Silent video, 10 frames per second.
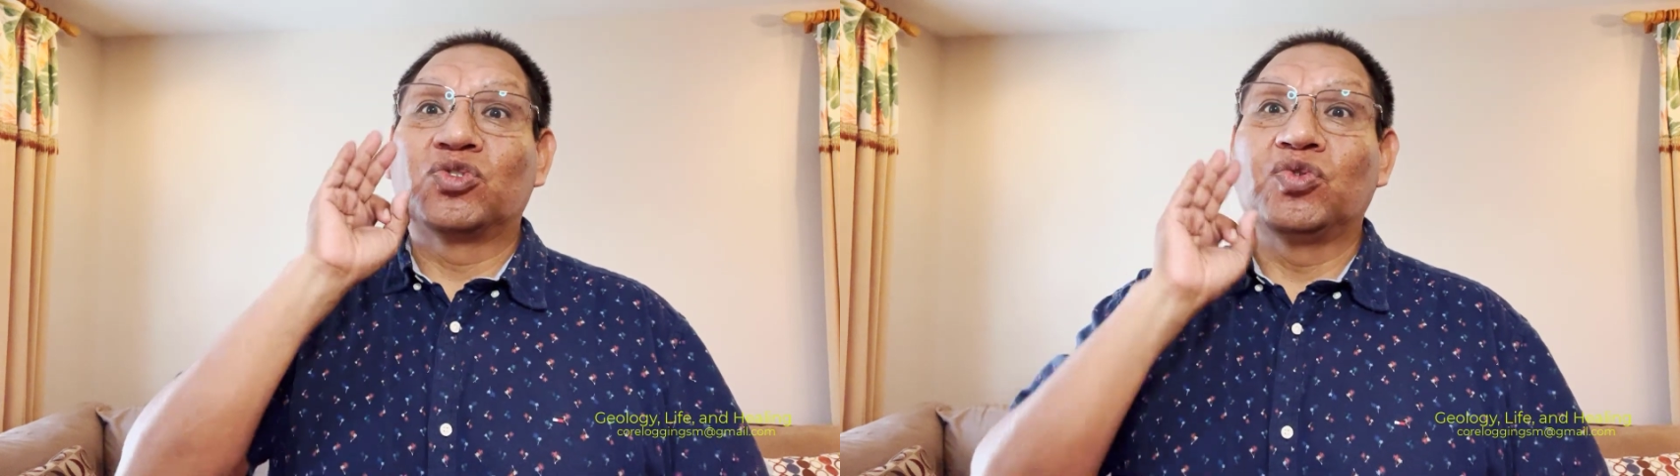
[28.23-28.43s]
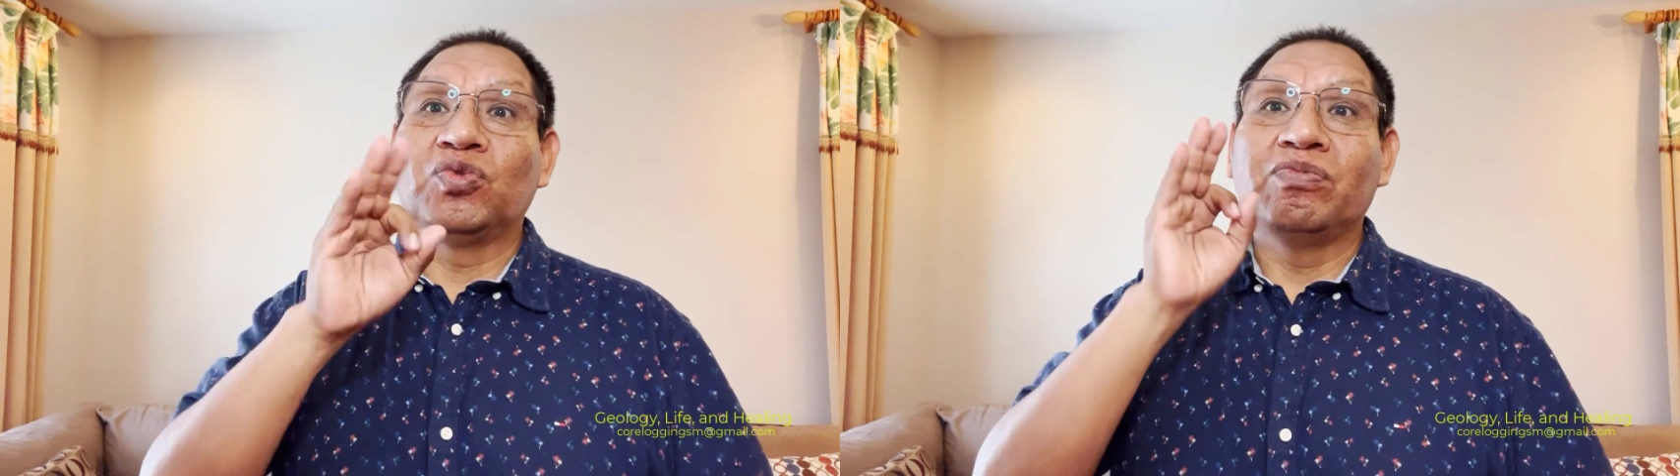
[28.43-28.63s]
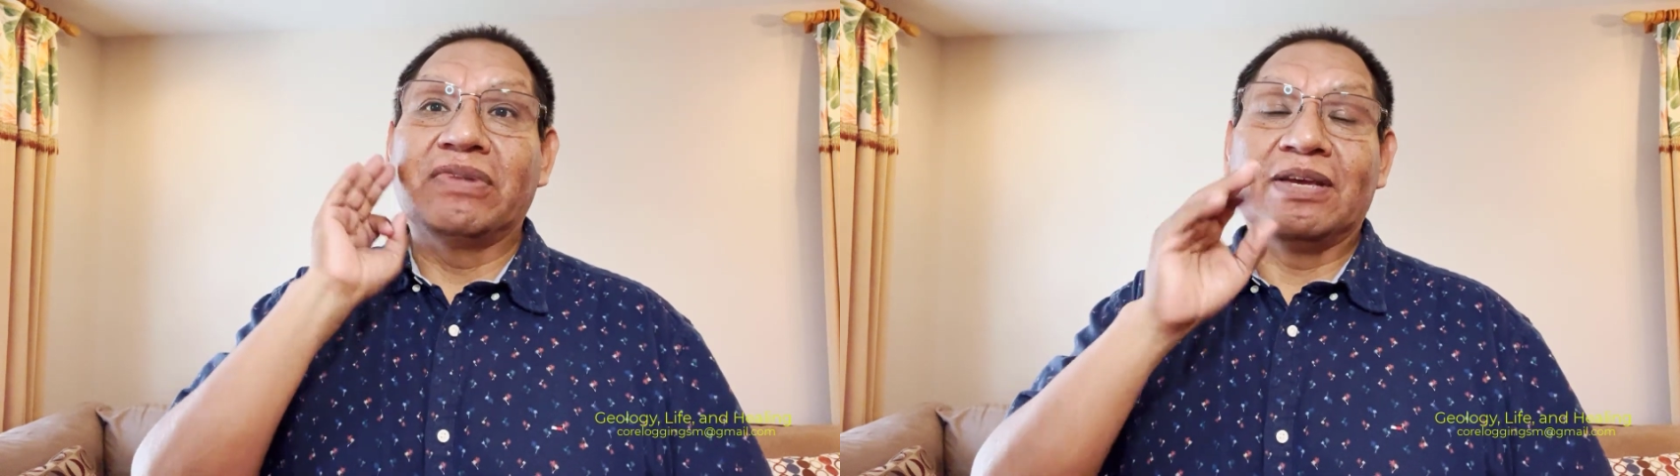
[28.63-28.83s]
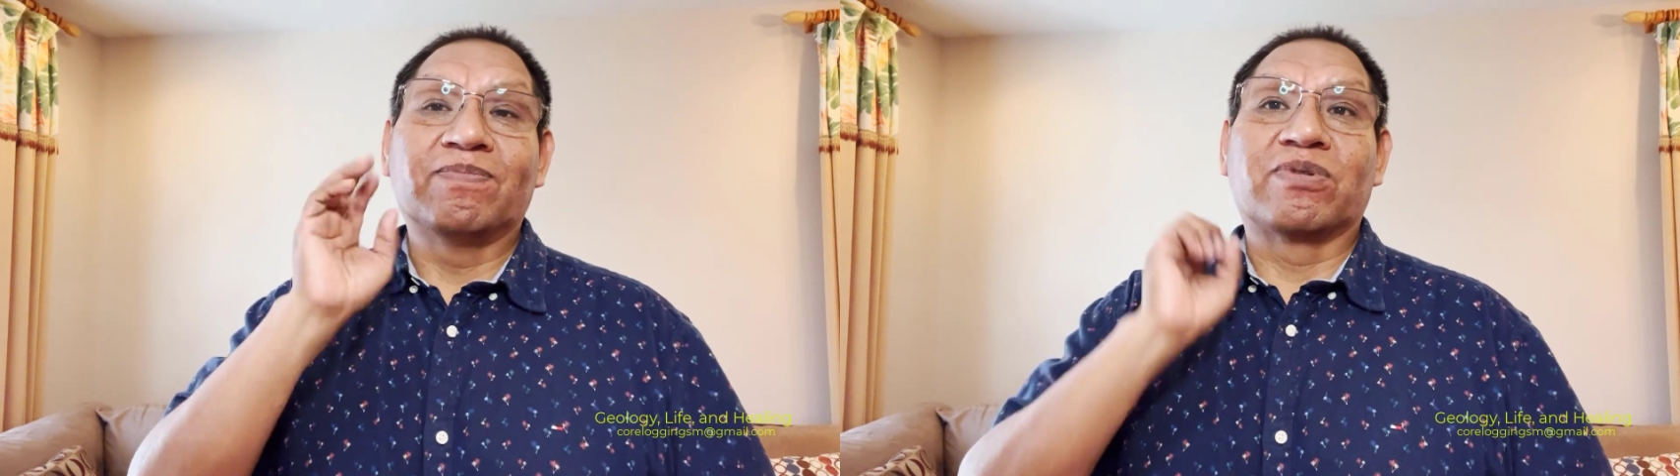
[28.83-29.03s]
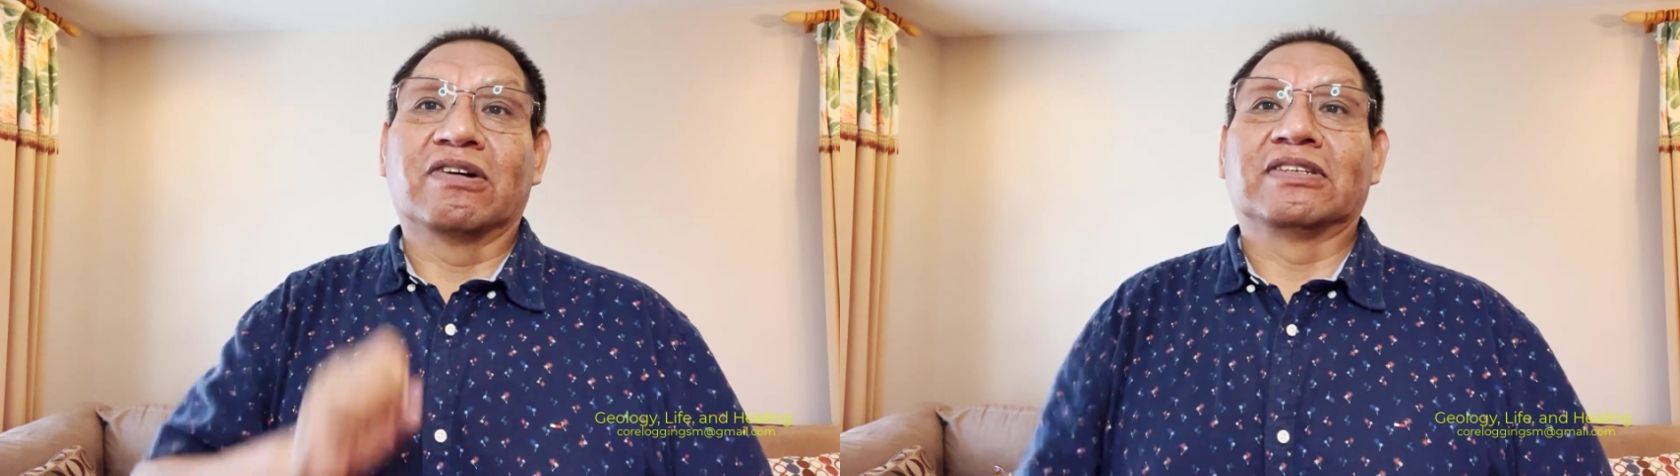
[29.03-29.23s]
two
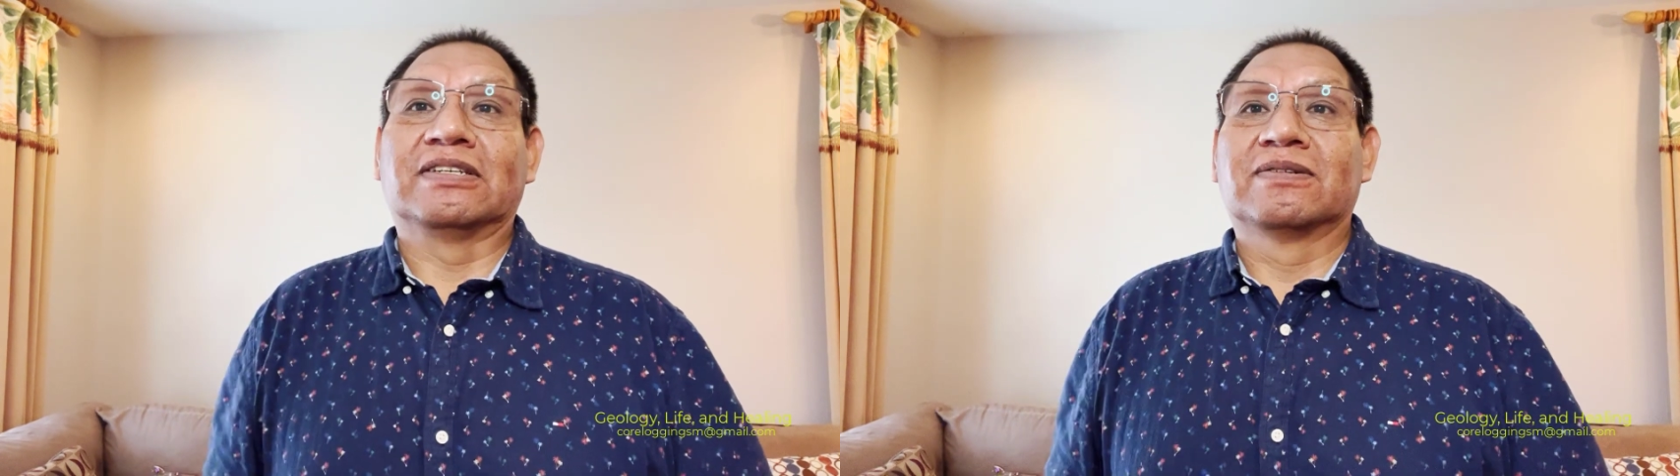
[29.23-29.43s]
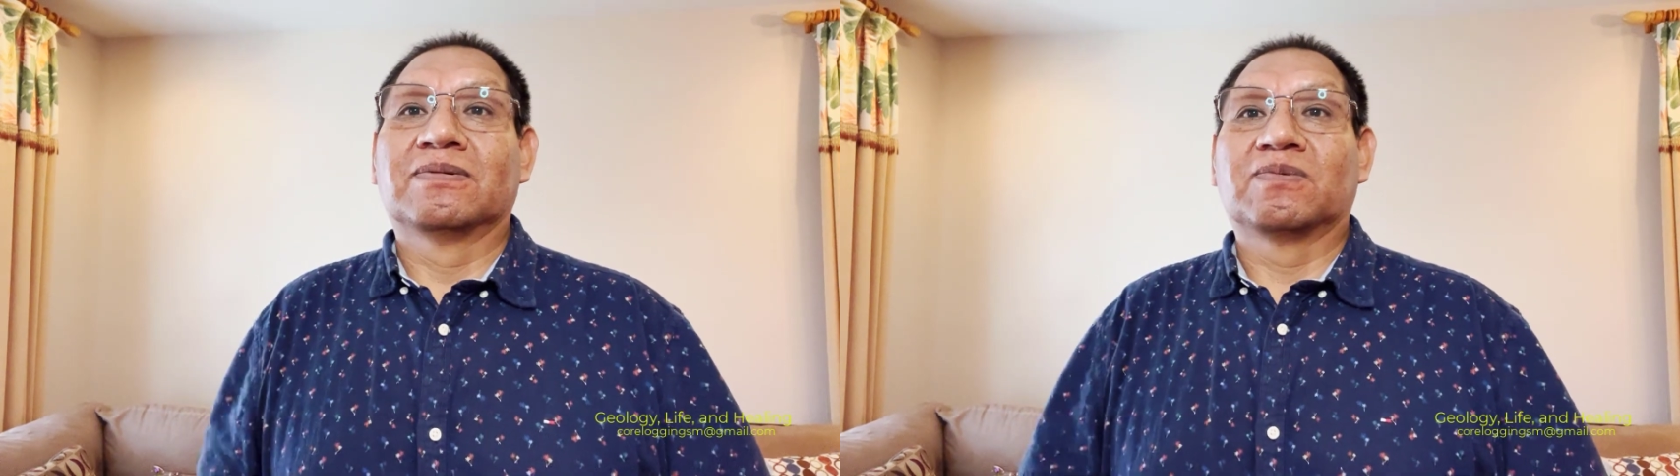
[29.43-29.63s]
main processes.